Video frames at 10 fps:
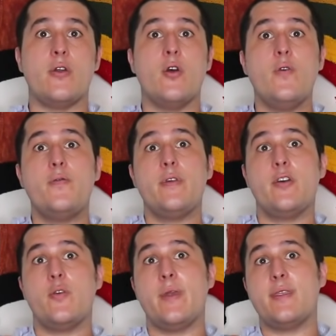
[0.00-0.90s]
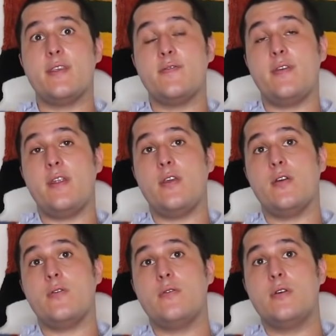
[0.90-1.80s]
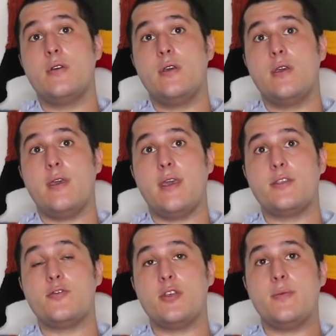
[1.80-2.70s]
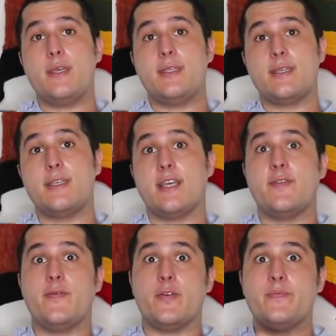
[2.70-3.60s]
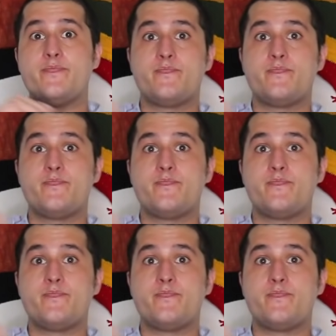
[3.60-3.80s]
and hopefully it will make this video extremely successful.